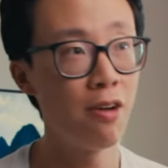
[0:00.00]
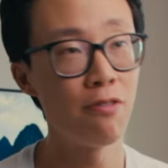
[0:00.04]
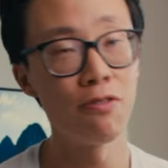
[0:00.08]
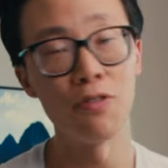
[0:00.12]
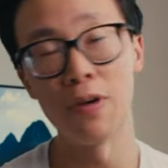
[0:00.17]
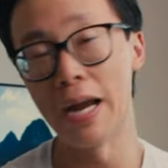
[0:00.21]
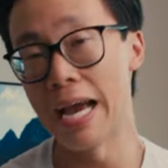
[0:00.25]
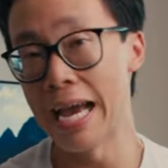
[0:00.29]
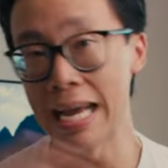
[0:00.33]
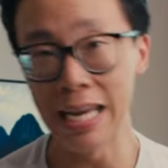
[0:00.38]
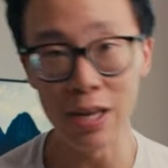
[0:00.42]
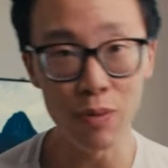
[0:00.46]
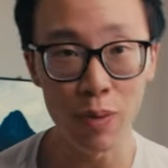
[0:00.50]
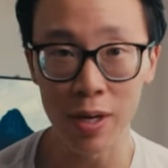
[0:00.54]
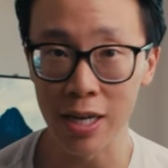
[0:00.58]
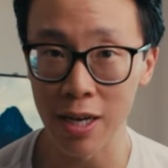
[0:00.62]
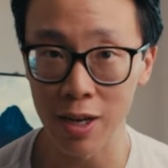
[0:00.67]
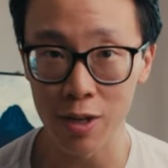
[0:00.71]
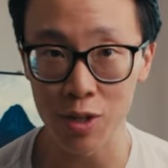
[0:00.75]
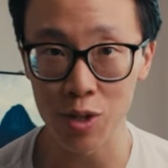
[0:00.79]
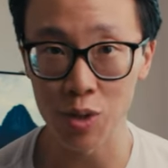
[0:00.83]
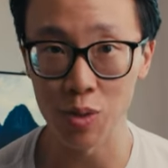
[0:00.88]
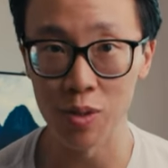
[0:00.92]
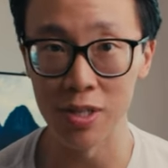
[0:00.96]
For anyone
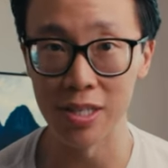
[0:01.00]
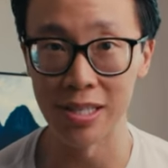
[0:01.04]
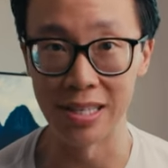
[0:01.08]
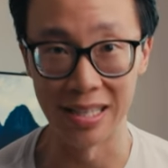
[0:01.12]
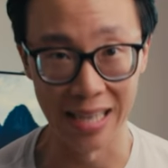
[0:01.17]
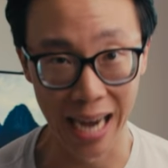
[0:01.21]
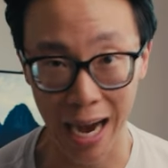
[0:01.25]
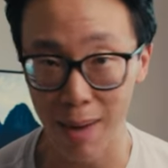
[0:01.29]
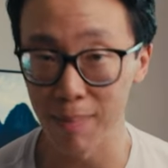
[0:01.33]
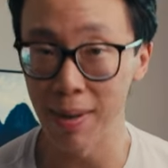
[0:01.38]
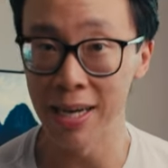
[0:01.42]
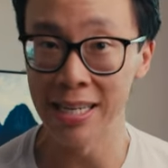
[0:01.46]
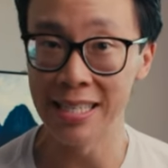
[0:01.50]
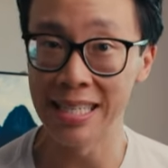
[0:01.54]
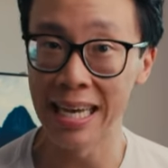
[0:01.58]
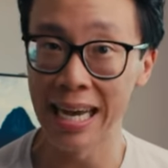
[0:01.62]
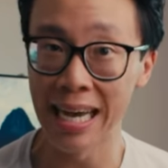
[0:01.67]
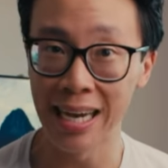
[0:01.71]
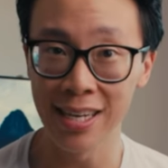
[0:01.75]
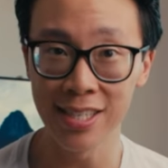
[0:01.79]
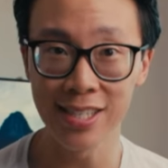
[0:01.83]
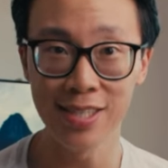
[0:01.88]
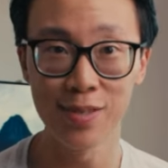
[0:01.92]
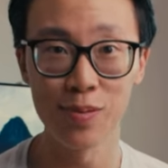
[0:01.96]
else who is not my
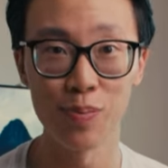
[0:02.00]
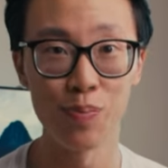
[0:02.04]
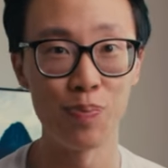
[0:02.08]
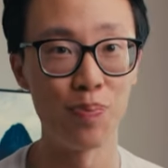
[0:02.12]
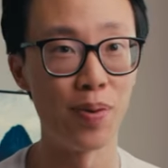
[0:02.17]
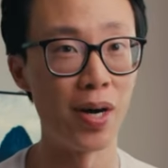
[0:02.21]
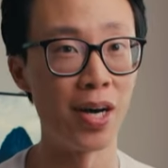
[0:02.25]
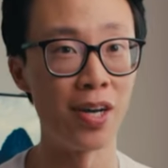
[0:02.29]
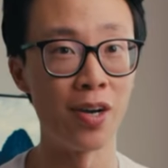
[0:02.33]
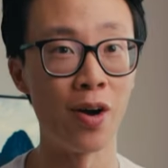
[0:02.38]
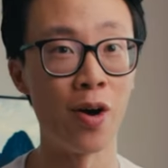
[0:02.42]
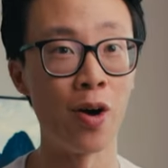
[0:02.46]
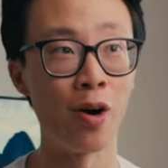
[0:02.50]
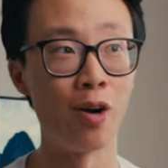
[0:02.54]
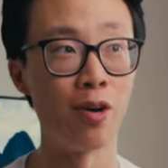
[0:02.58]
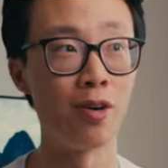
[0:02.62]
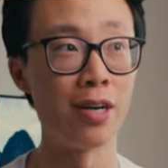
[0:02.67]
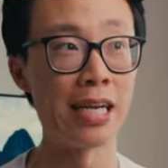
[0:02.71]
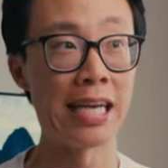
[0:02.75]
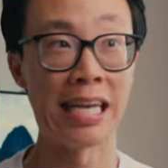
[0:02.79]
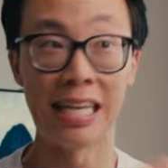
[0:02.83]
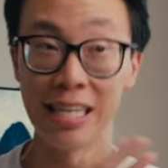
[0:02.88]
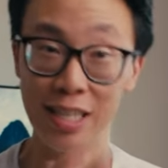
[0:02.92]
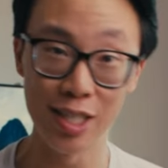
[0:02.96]
dad, but
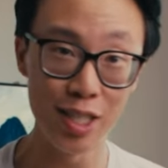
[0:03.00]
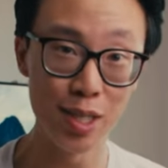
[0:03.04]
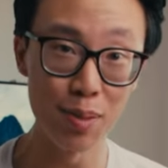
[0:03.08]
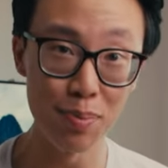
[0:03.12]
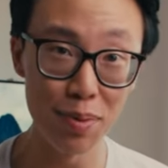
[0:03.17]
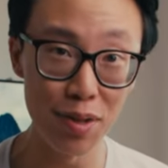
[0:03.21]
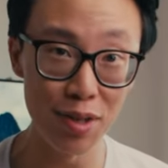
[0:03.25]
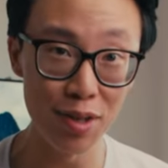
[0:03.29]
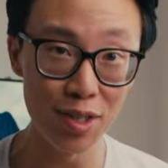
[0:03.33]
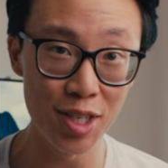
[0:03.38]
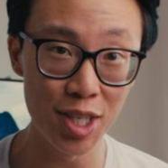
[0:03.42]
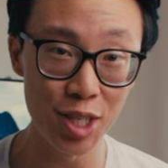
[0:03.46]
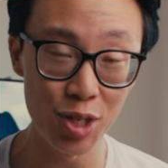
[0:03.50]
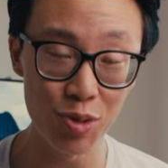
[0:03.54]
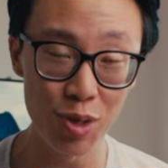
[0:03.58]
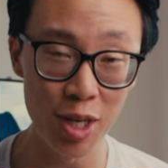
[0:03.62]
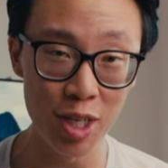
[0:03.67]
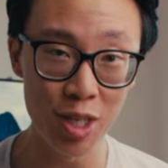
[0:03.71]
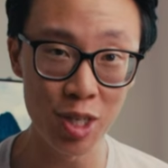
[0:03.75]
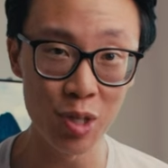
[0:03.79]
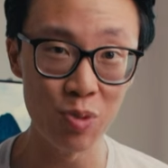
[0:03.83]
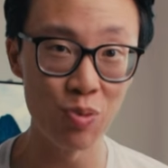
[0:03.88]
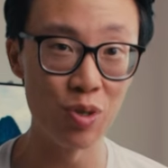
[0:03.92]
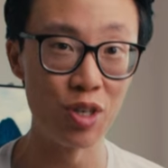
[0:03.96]
are in a similar
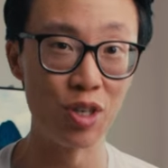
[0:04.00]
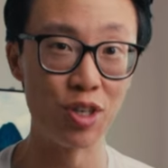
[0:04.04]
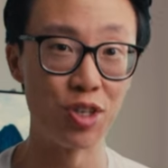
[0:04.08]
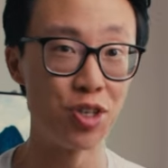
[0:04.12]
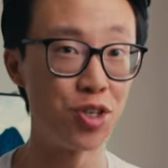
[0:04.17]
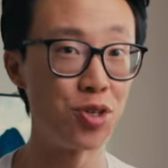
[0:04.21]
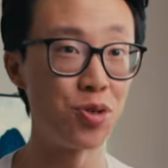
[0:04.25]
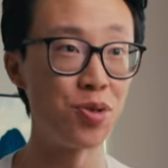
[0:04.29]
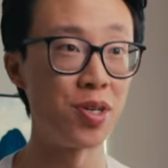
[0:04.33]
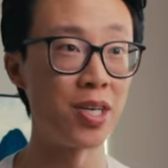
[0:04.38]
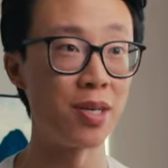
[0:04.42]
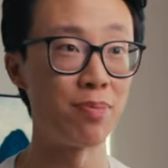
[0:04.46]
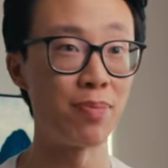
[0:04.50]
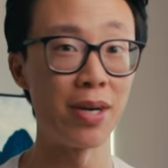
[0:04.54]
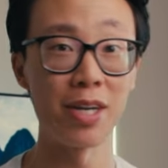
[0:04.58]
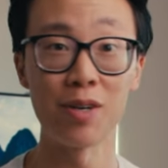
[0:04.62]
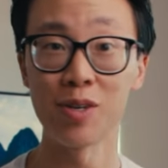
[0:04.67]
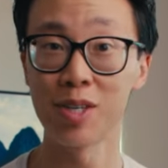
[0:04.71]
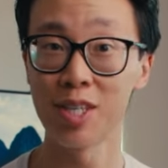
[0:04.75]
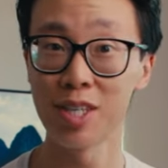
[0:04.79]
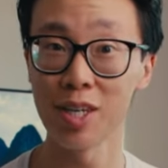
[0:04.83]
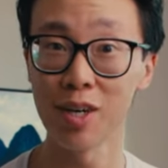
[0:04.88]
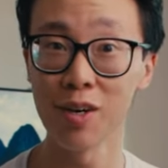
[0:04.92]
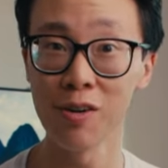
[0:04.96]
situation where you're shooting by
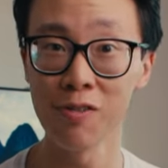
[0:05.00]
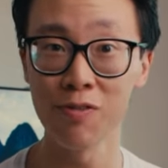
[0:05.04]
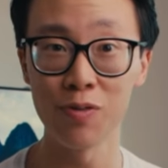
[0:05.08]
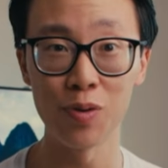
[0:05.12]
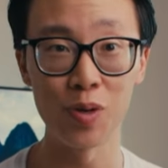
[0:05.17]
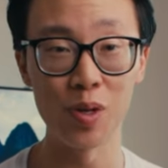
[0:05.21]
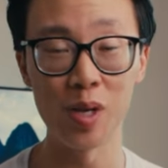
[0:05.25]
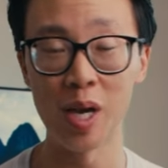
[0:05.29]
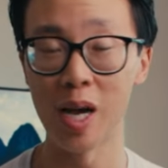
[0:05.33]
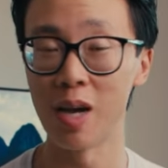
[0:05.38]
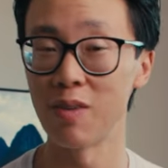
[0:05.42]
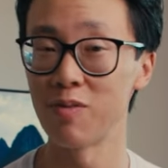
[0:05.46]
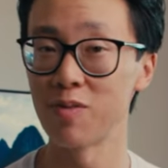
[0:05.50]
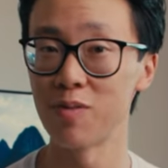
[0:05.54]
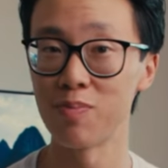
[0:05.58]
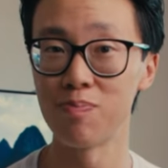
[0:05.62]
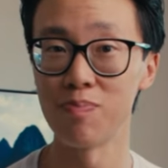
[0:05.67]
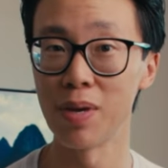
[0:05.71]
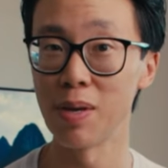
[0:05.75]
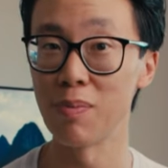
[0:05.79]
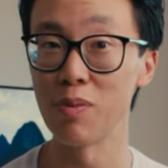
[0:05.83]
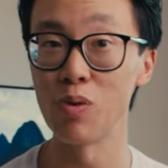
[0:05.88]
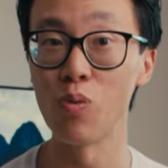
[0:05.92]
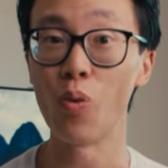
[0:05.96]
yourself or you have
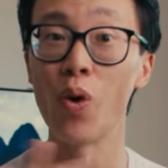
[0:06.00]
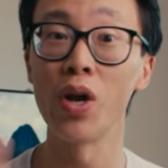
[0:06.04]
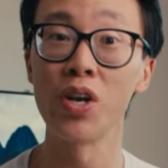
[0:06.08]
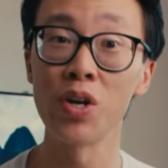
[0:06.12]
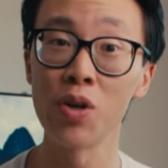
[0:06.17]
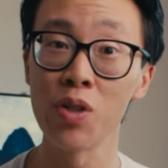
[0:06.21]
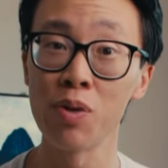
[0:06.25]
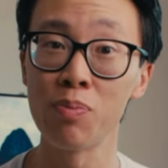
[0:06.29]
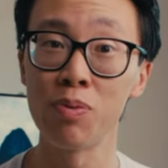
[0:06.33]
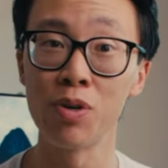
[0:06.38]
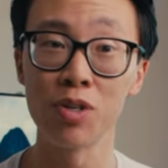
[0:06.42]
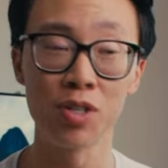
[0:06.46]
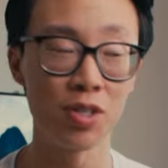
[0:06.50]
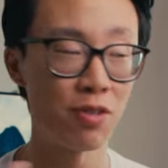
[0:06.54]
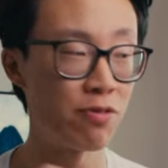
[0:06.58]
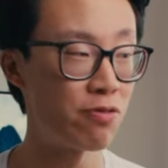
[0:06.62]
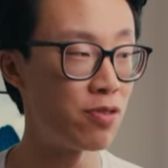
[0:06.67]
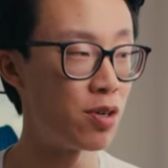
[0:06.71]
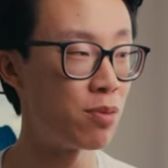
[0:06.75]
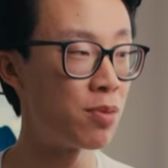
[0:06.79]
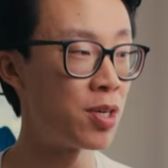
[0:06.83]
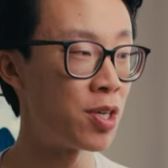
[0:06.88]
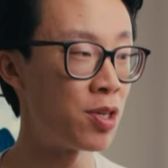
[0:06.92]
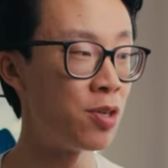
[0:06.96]
maybe one other person
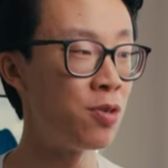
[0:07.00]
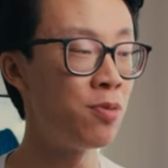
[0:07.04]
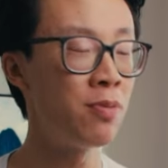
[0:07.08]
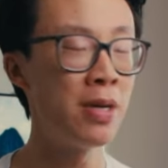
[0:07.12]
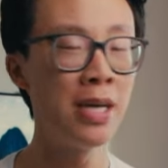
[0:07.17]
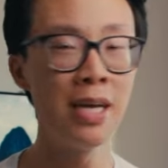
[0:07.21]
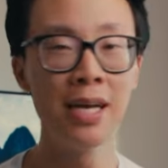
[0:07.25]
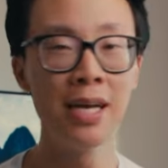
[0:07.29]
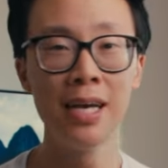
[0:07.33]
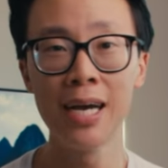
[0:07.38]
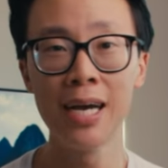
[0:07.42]
filming you,